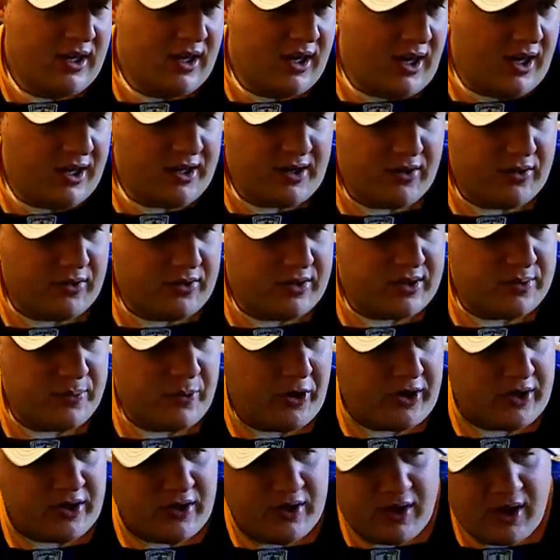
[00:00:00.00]
I do
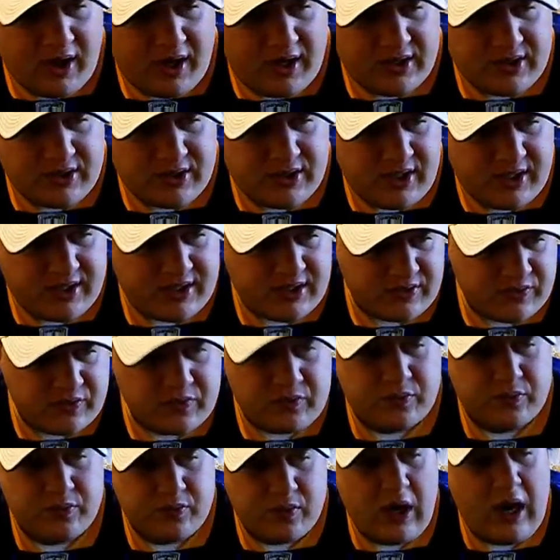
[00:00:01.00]
respect you guys. You guys
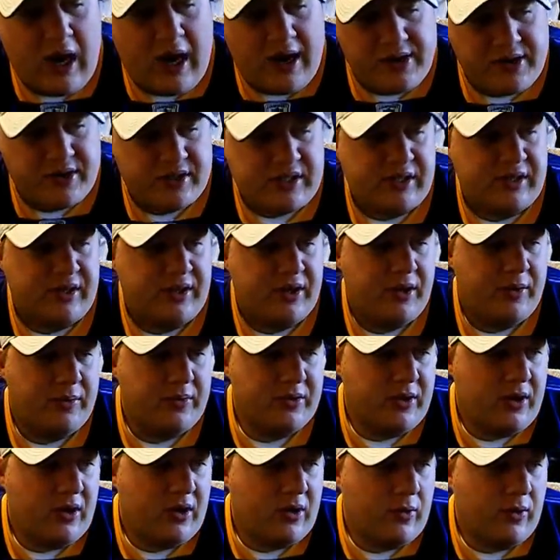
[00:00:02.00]
have honestly come
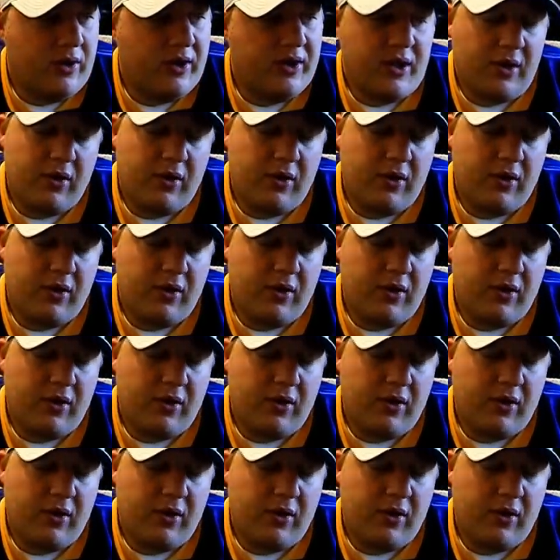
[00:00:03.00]
a long way.